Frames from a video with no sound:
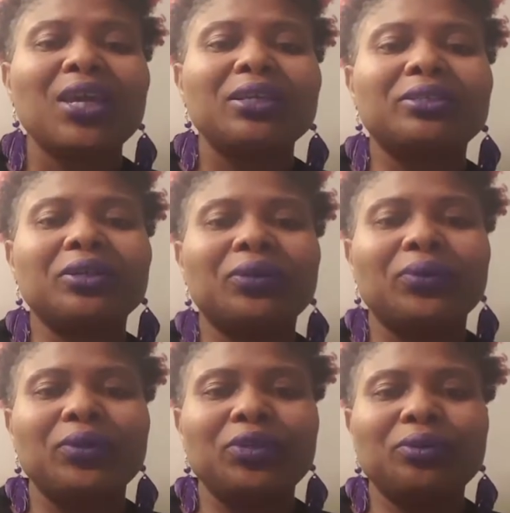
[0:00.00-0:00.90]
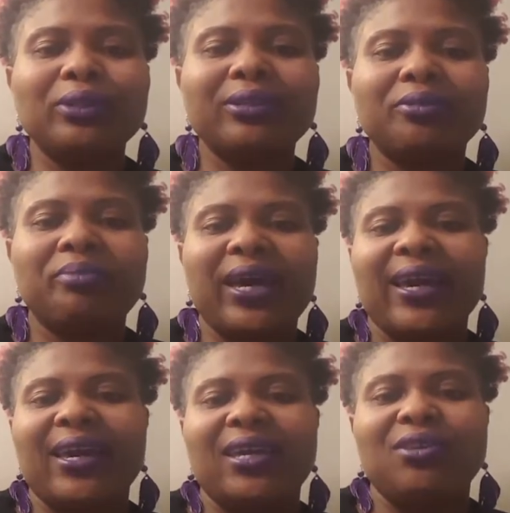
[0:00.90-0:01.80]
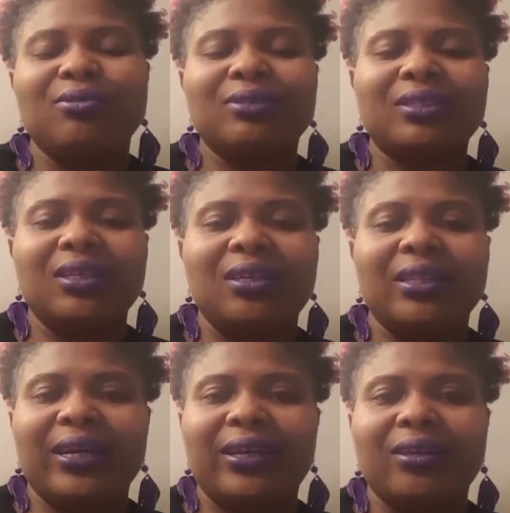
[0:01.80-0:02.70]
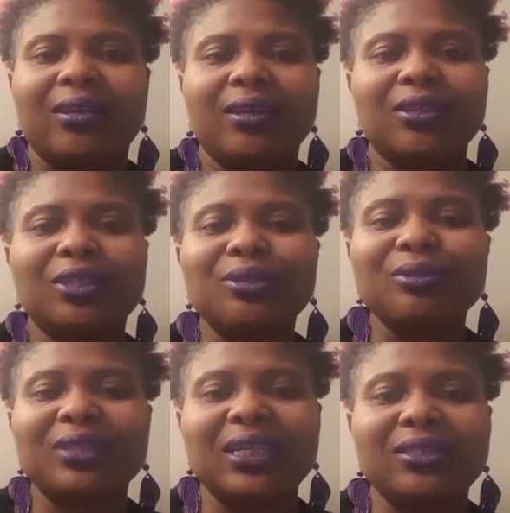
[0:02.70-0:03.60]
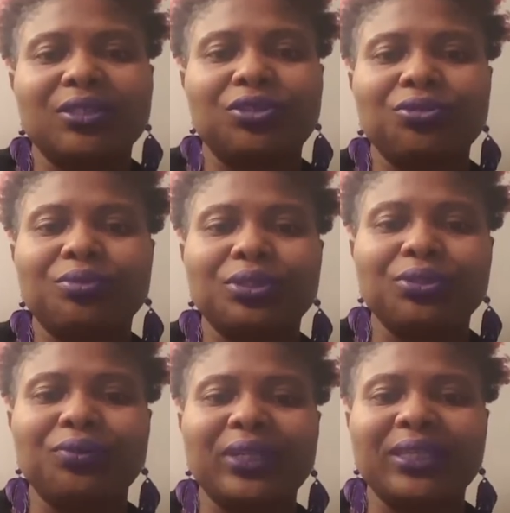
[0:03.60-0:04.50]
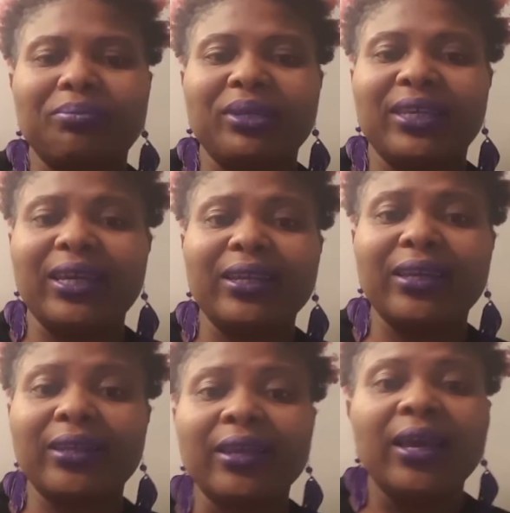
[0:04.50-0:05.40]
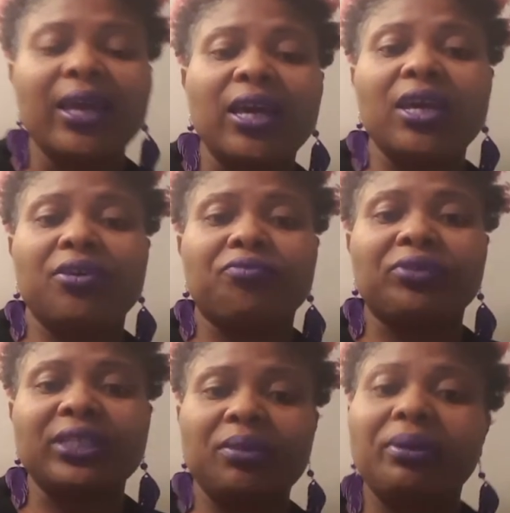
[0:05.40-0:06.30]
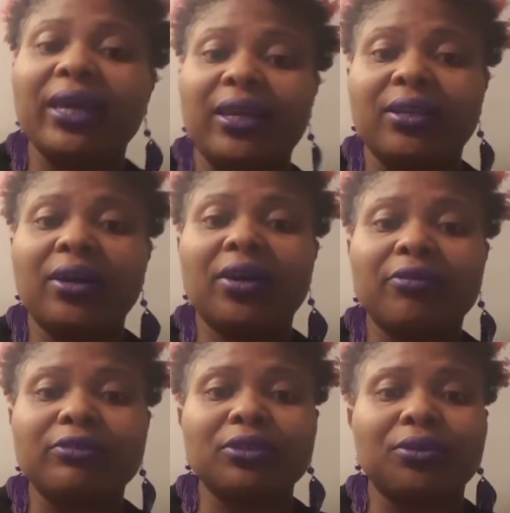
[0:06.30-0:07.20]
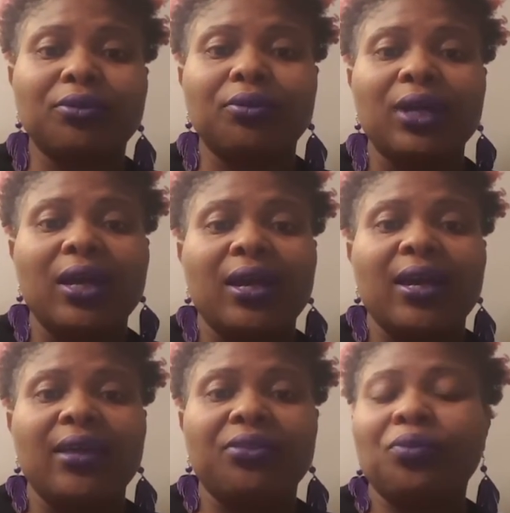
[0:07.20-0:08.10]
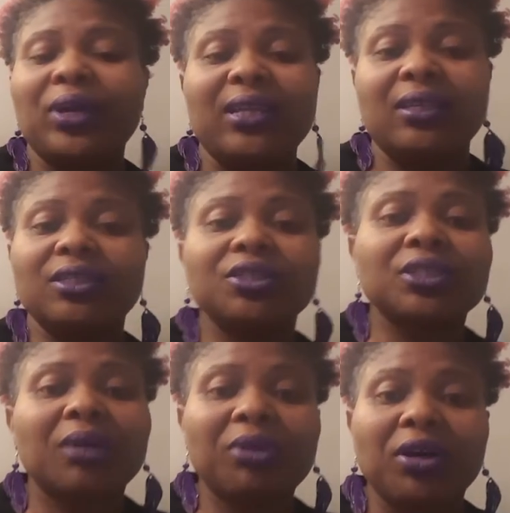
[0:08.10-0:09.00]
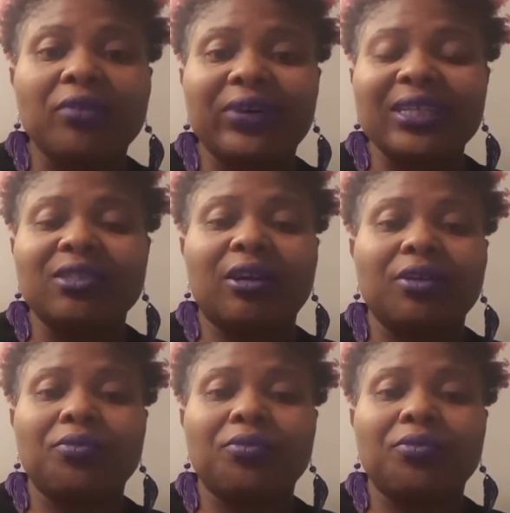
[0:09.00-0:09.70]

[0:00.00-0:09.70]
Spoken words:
So you'll look back and you'll see like the little things that you were doing in the beginning, it really paid off. So the weight didn't just come off. I started